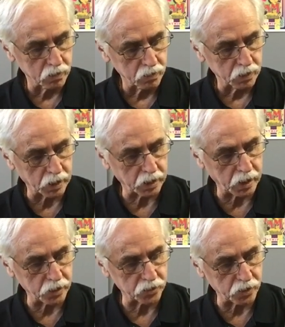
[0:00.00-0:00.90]
That kind
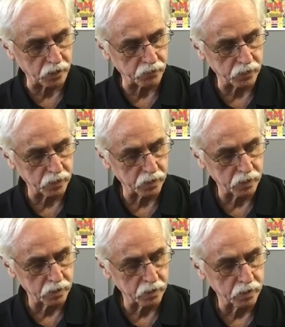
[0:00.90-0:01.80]
of stuff
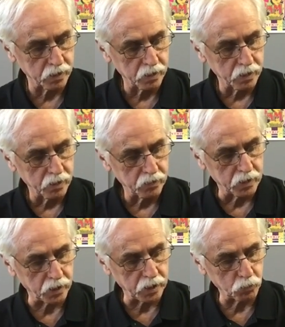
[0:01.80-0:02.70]

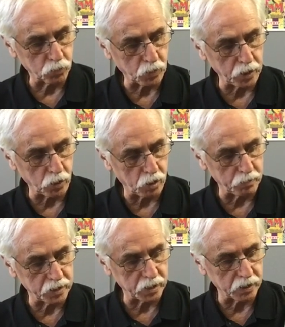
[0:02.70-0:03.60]
that Dwayne Allman
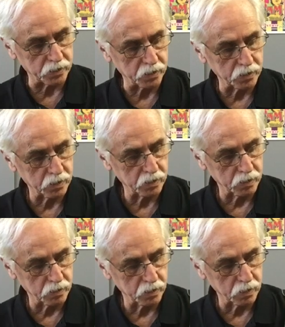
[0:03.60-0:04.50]
does.
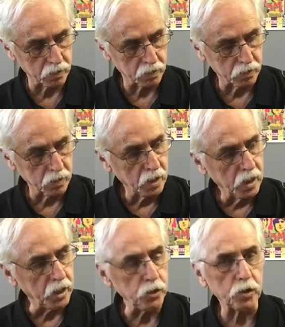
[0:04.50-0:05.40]

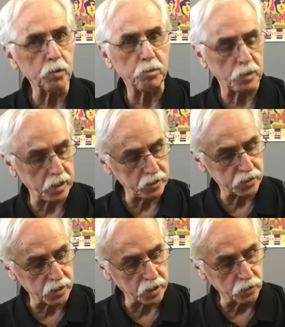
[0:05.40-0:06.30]
And you can play
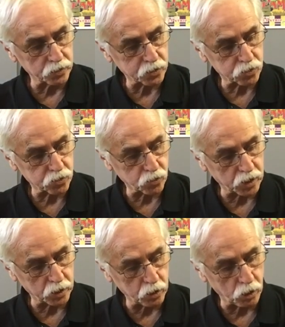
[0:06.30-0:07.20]
single
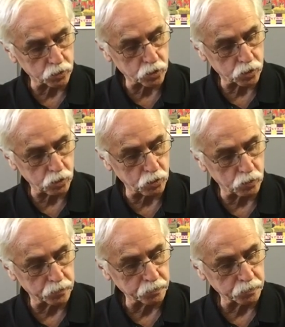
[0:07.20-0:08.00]
string notes too.